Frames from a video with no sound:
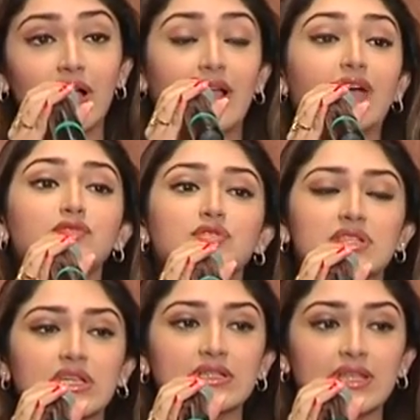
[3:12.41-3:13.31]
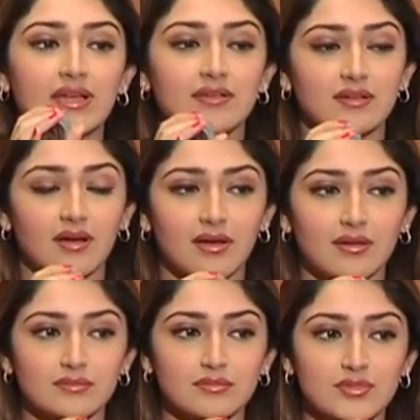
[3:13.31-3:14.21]
I have to say that
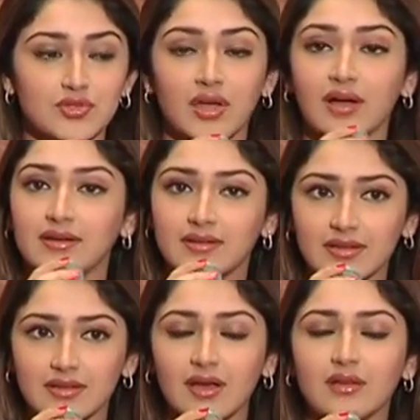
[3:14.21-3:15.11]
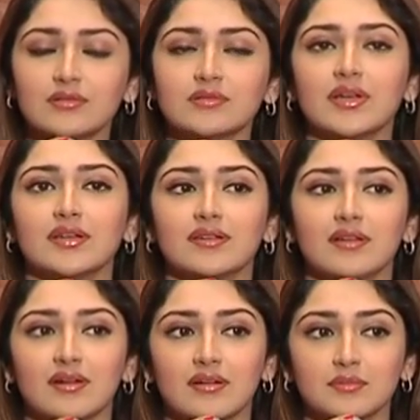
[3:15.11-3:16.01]
Sudhakar Reddy Garu and
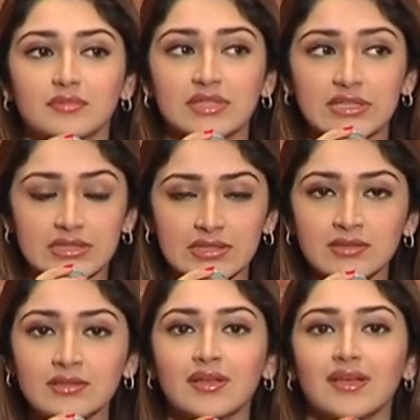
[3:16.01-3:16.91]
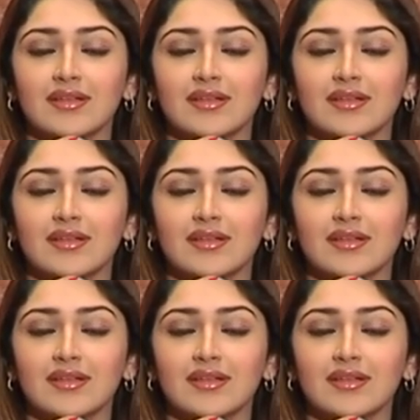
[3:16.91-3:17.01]
Nitin,